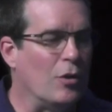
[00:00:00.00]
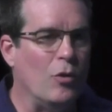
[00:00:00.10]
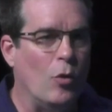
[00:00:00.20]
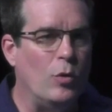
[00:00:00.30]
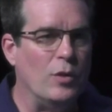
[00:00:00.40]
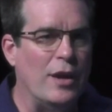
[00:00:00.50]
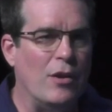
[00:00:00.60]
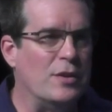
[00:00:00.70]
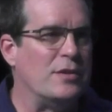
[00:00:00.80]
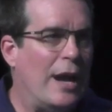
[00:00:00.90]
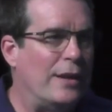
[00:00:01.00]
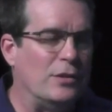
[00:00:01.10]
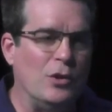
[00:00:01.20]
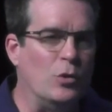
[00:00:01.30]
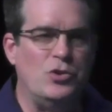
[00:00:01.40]
goal there is not to
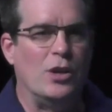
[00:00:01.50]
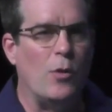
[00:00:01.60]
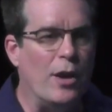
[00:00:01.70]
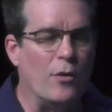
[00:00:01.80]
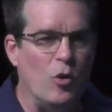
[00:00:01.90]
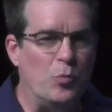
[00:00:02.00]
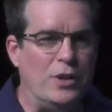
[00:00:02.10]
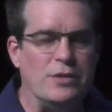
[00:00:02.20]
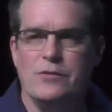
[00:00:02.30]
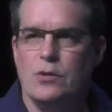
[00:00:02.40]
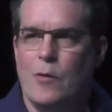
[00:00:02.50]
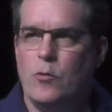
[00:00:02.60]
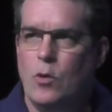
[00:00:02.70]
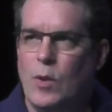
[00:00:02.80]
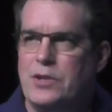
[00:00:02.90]
go generate our own piece of
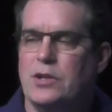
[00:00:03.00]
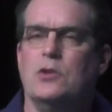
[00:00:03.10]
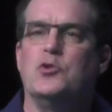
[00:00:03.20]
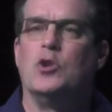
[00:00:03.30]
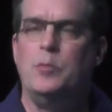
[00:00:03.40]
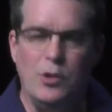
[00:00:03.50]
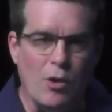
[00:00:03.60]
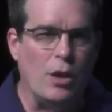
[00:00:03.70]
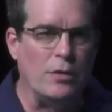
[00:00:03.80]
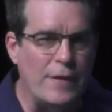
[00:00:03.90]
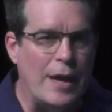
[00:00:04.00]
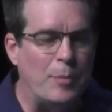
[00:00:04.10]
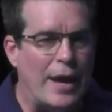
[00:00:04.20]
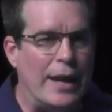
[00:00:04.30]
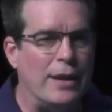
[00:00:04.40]
software. We want to contribute all of that
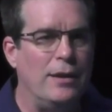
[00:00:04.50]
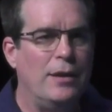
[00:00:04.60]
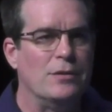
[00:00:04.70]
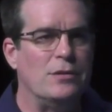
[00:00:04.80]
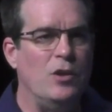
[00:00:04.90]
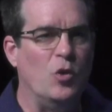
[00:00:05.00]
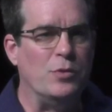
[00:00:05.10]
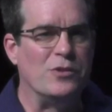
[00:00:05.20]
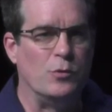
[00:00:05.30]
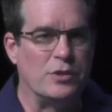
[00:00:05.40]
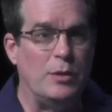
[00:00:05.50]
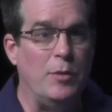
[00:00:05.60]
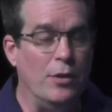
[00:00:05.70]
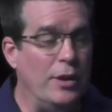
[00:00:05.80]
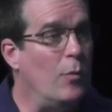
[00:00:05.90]
back to the open source
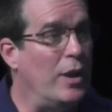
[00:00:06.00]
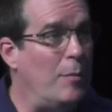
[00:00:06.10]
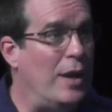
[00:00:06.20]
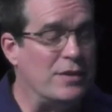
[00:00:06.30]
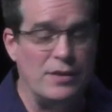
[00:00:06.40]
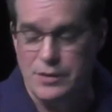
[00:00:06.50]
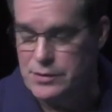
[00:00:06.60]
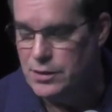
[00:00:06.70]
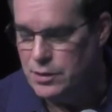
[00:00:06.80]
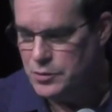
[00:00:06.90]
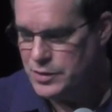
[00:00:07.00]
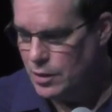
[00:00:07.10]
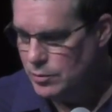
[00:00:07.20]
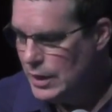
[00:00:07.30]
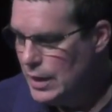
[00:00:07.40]
community when it makes sense to do
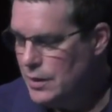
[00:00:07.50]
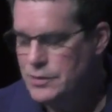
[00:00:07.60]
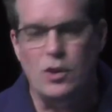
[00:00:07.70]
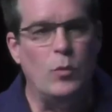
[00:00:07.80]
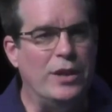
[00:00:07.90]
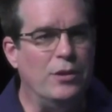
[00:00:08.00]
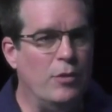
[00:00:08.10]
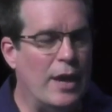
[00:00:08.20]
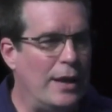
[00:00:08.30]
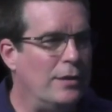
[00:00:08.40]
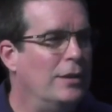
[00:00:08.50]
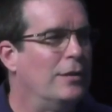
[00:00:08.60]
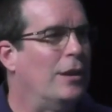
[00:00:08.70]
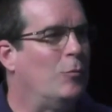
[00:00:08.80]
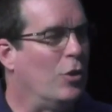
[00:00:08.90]
so. So we do that,
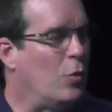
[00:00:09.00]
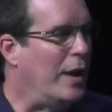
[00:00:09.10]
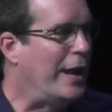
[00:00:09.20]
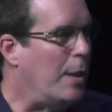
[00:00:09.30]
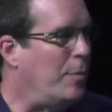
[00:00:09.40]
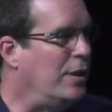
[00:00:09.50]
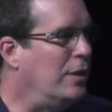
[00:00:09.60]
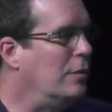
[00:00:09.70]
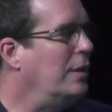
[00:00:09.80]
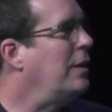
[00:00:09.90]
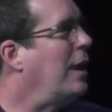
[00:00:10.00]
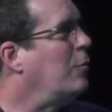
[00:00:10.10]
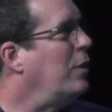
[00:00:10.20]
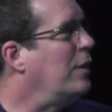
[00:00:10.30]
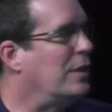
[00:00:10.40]
and we're quite happy to do it, and
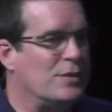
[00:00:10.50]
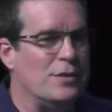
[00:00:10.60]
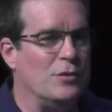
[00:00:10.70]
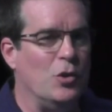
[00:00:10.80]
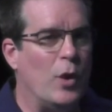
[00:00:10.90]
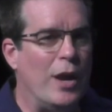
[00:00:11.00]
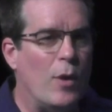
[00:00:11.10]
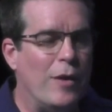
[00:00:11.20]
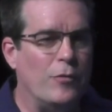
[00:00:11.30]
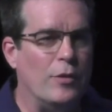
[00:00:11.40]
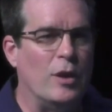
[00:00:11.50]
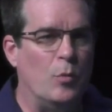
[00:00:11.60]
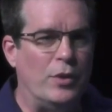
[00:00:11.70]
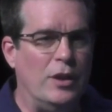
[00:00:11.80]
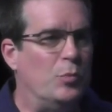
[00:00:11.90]
we think this is a great way for a
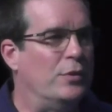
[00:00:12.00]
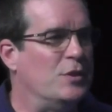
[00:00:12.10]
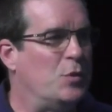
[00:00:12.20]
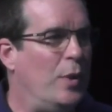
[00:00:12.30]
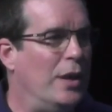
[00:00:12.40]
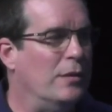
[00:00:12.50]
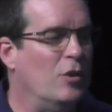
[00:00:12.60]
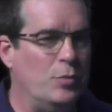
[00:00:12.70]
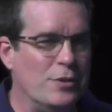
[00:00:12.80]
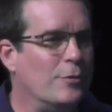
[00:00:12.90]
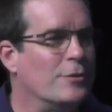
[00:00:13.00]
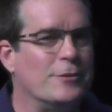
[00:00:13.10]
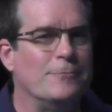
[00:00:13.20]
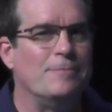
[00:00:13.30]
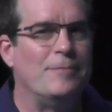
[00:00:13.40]
company to participate in open source.
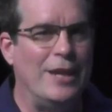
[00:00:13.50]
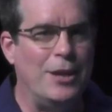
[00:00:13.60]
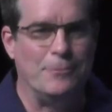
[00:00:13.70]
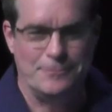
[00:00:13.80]
Thank you.